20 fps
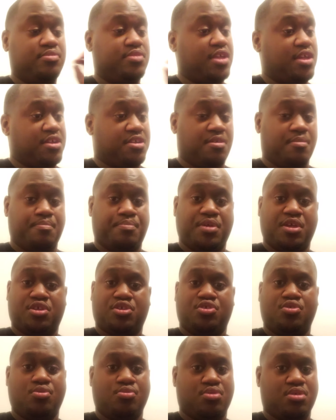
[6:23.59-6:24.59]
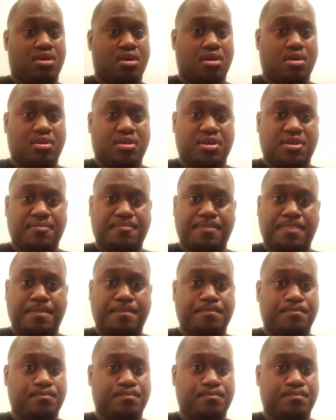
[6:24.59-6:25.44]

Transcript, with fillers: they come pick your car up